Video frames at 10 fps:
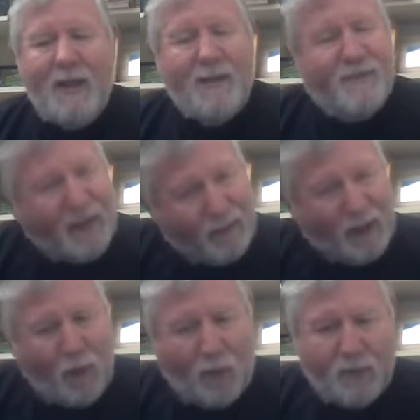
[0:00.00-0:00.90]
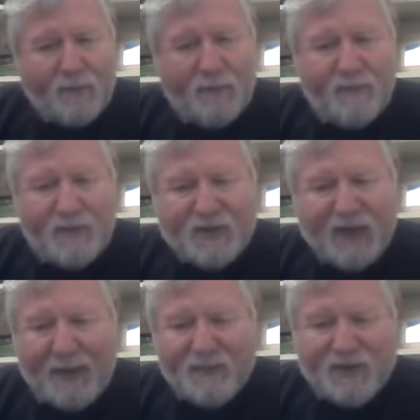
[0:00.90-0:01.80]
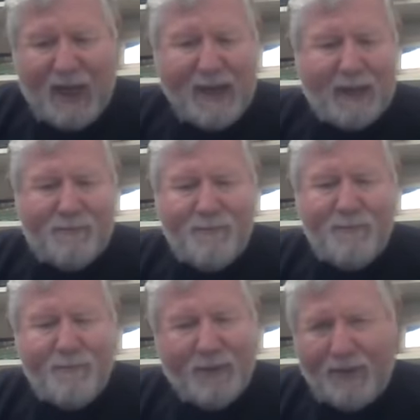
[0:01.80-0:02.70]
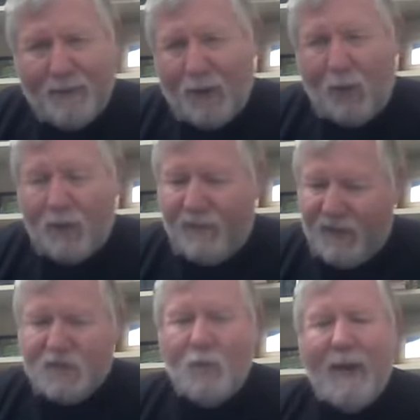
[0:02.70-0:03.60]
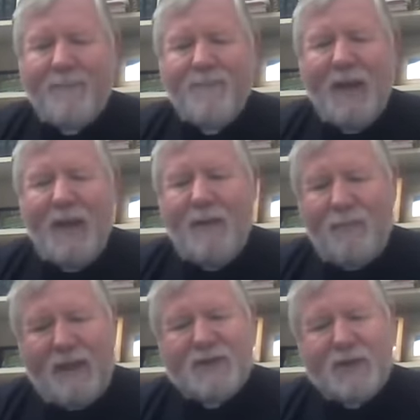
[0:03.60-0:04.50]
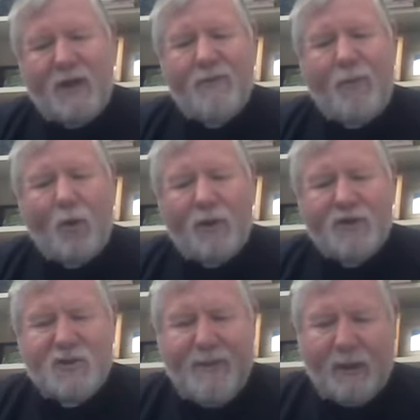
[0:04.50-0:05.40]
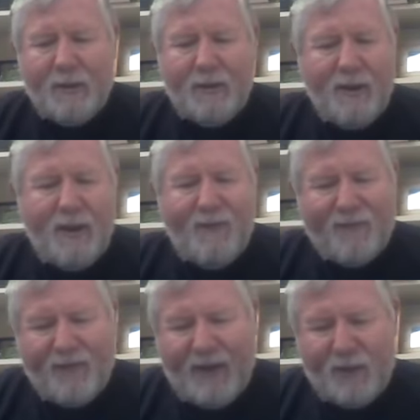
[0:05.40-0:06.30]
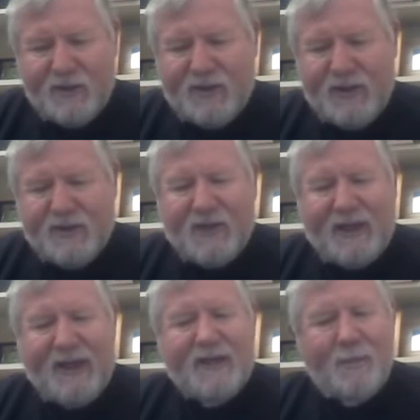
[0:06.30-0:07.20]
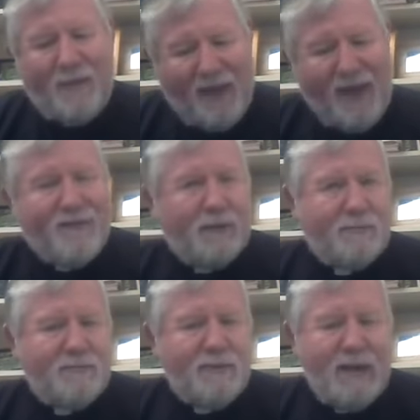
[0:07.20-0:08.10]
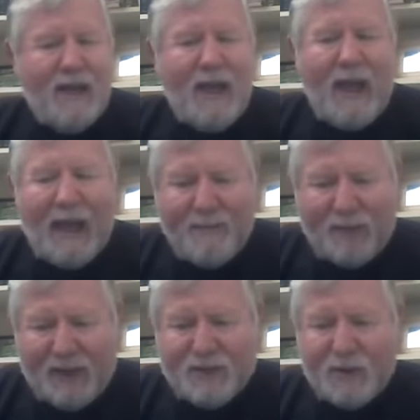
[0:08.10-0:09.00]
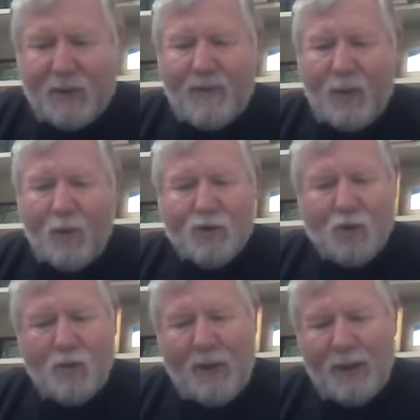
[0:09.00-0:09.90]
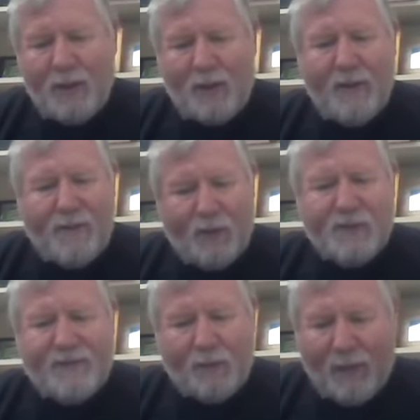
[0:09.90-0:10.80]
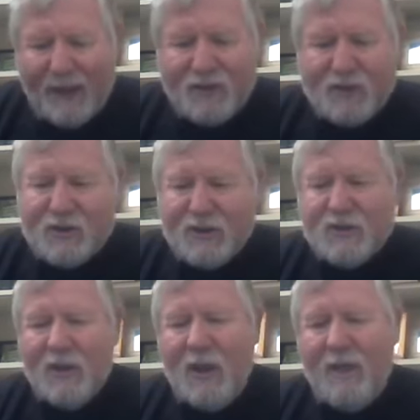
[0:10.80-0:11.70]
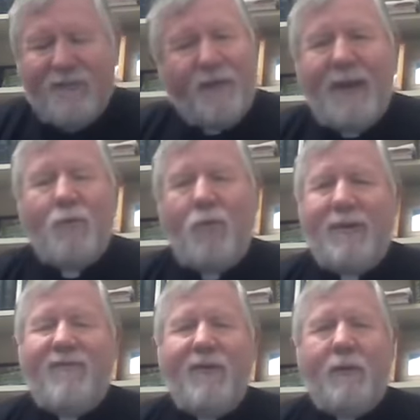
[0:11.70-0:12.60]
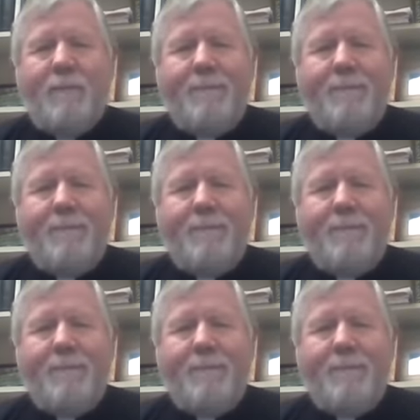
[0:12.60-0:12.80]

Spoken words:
they record the same saying, but they record it this way. Blessed are the poor in spirit, for theirs is the kingdom of heaven. And blessed are those who hunger and thirst for righteousness, for they will be filled.